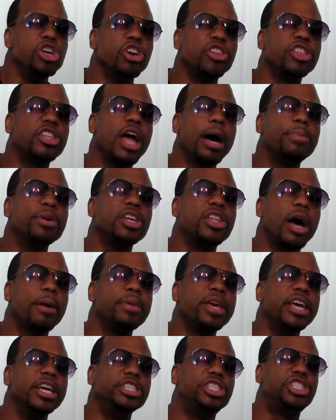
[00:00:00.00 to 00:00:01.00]
You're the
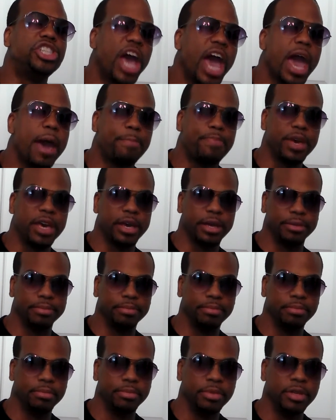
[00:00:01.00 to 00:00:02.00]
WWE champion.
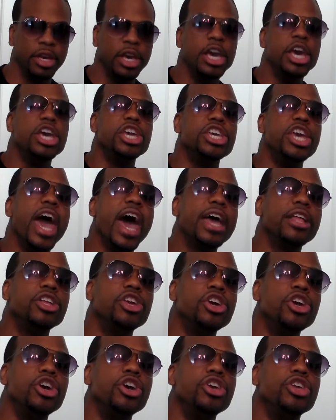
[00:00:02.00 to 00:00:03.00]

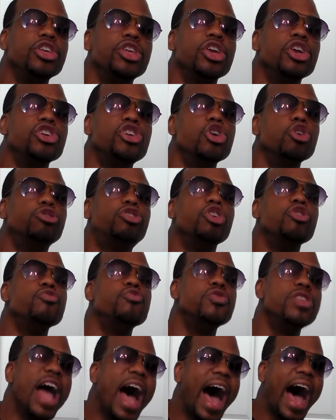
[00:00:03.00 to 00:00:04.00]
Yet, you
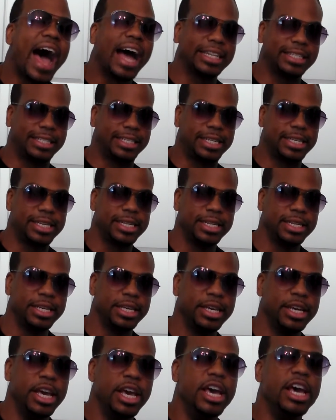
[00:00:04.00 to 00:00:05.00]
do not.
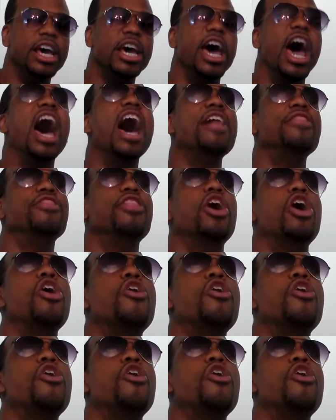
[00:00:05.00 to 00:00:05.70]
And